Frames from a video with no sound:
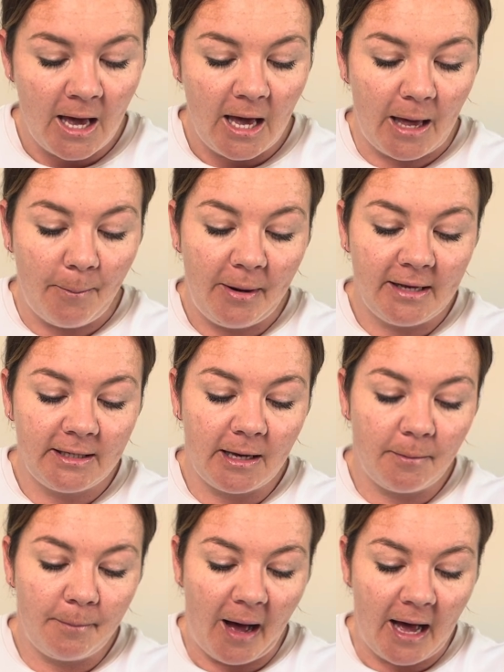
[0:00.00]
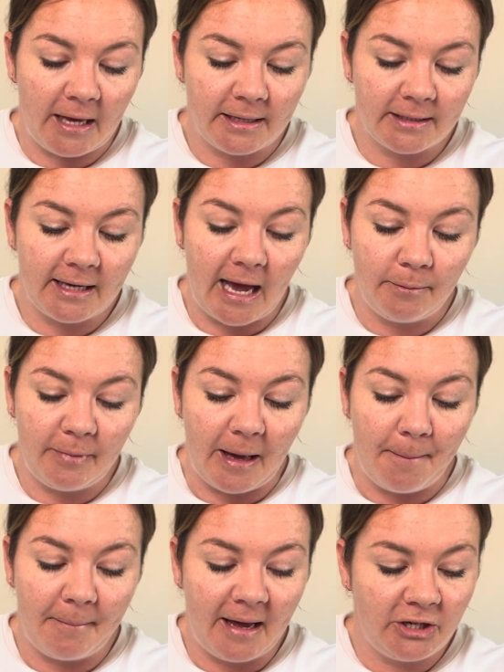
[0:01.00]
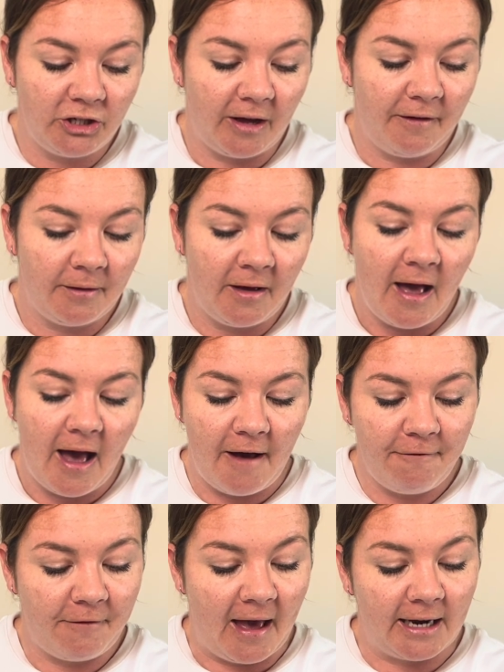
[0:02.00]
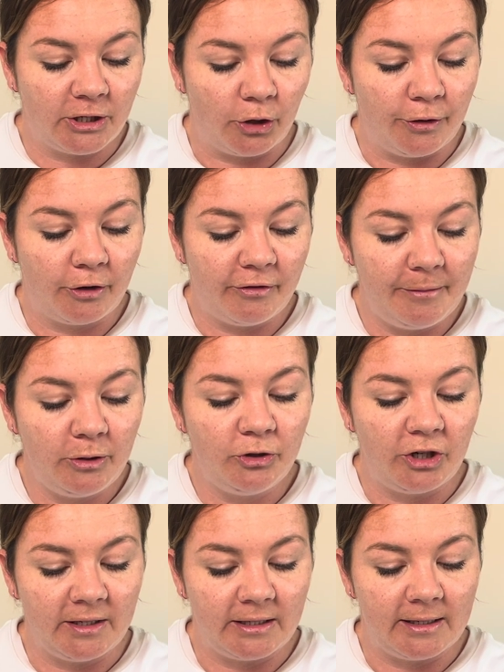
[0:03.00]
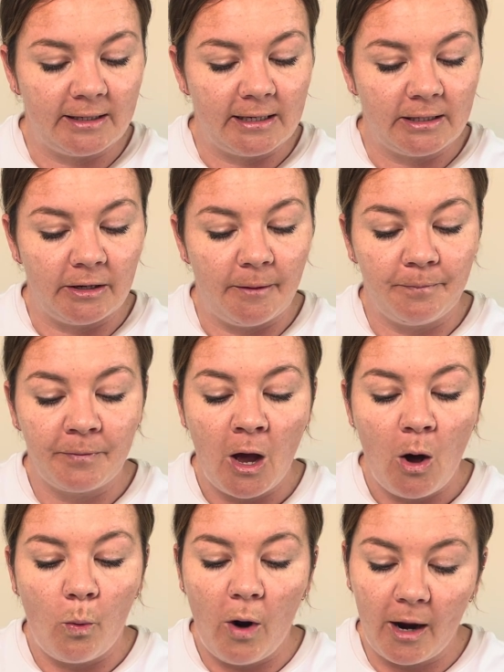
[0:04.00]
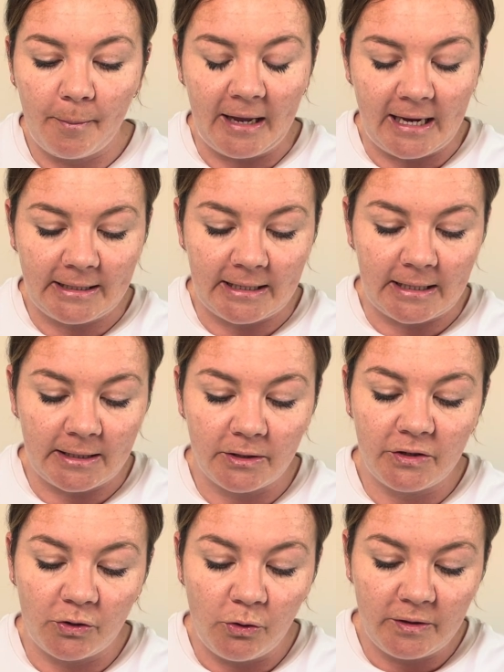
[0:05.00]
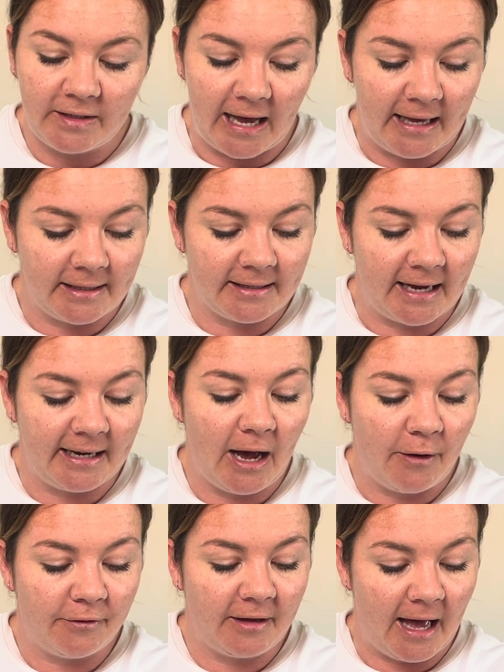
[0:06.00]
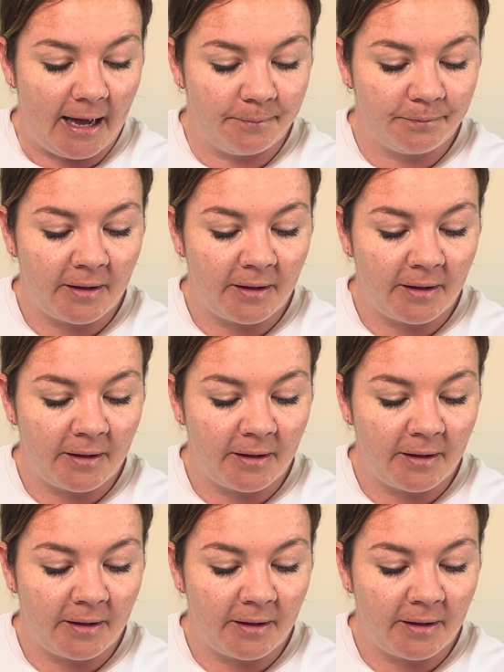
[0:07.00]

Implicit bias can be a major effect on the criminal justice system, workplaces, school settings and healthcare.